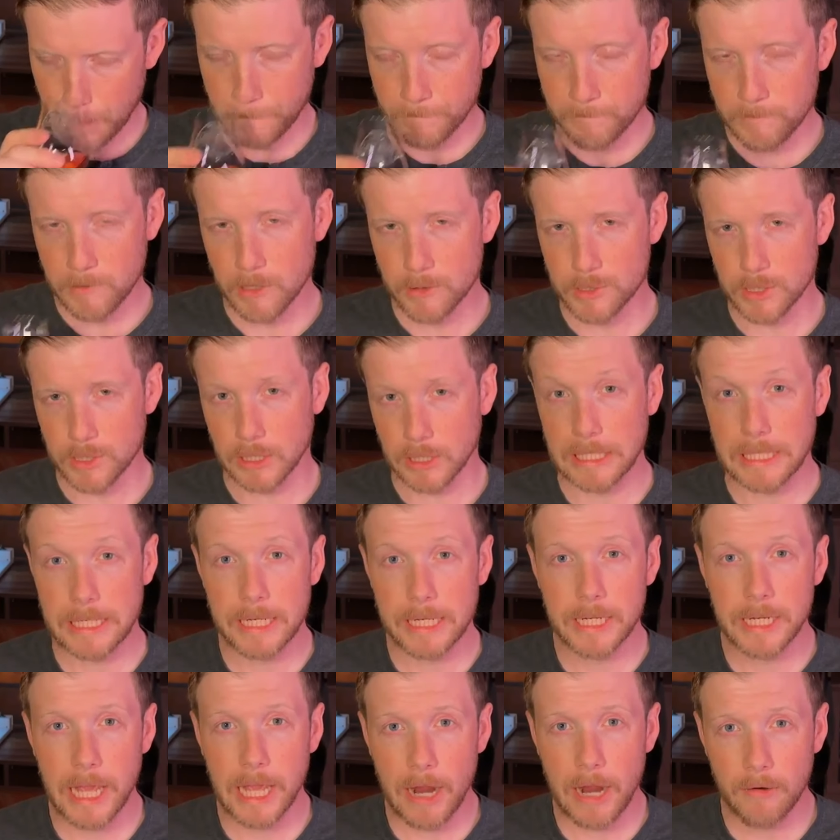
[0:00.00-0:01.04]
There's a linen
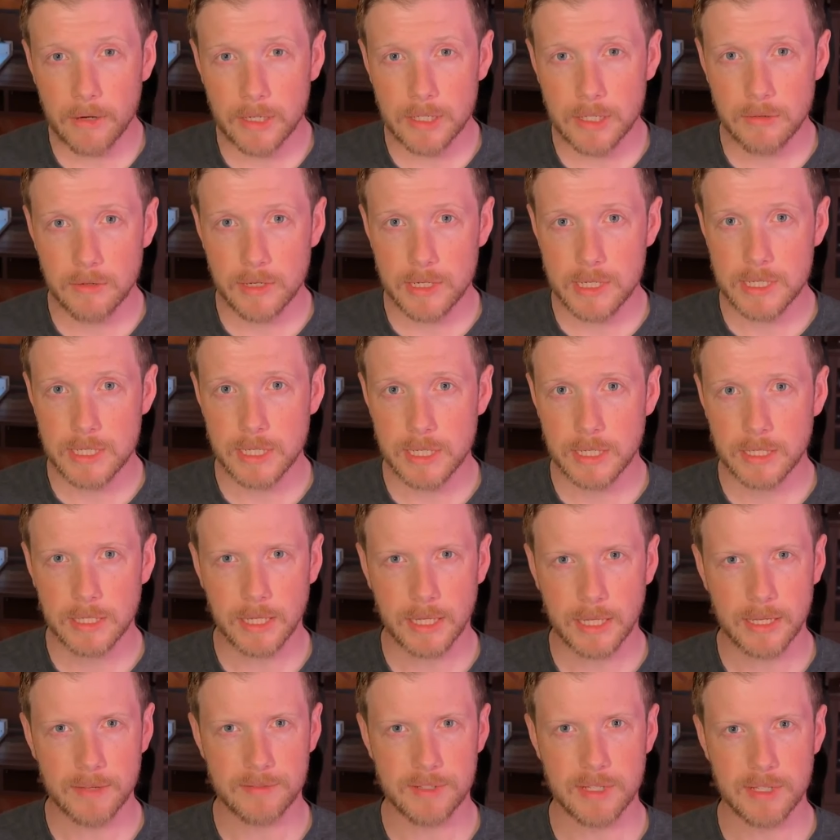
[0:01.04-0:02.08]
characteristic that
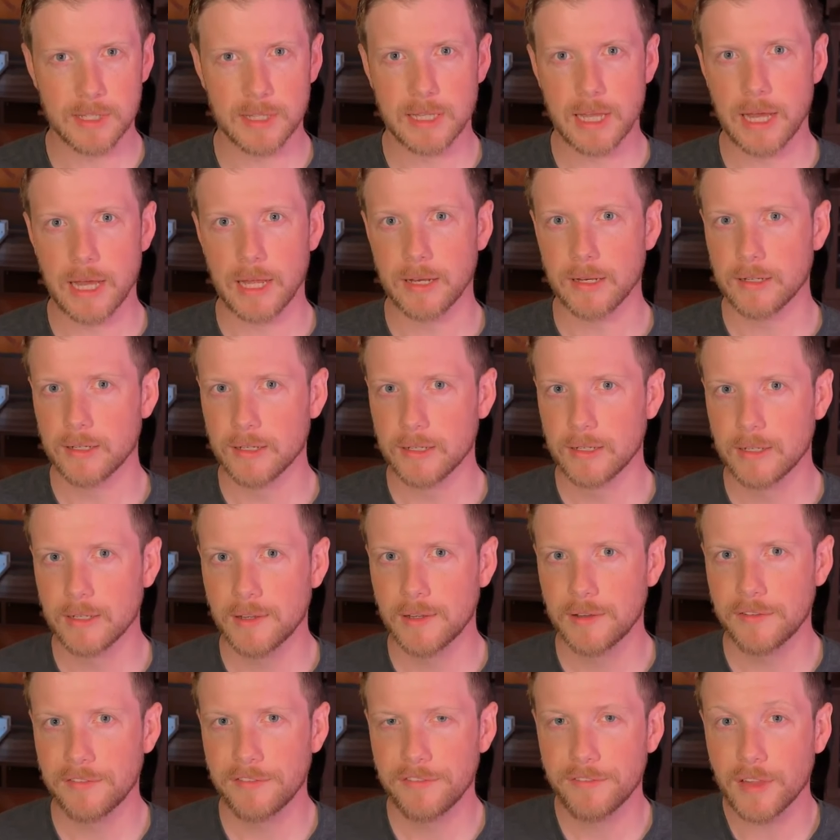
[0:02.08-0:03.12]
gives it that
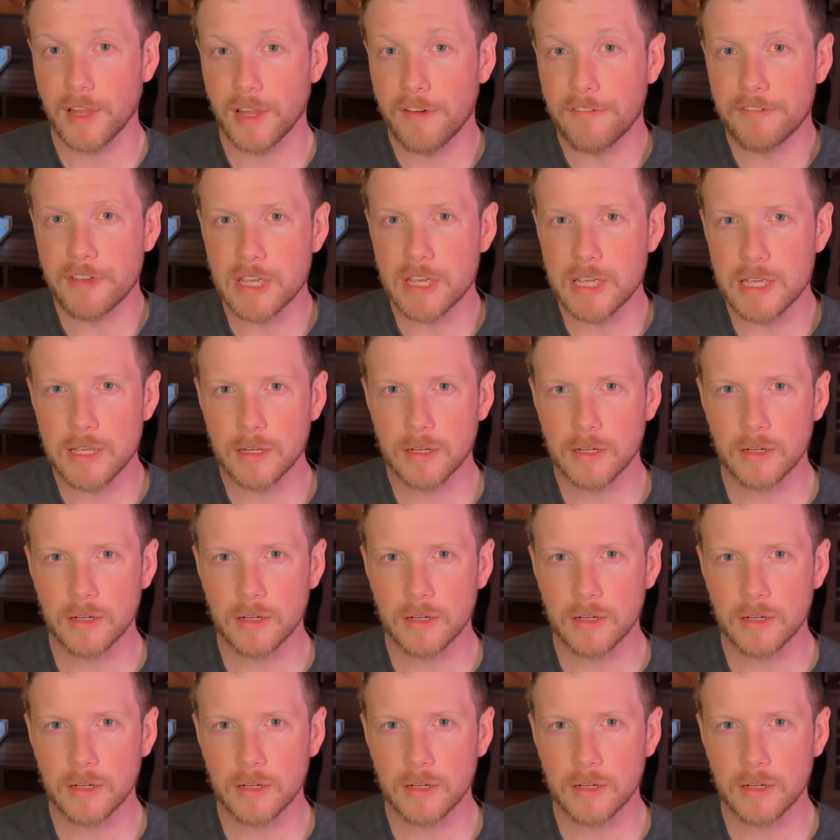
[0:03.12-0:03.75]
fluffy,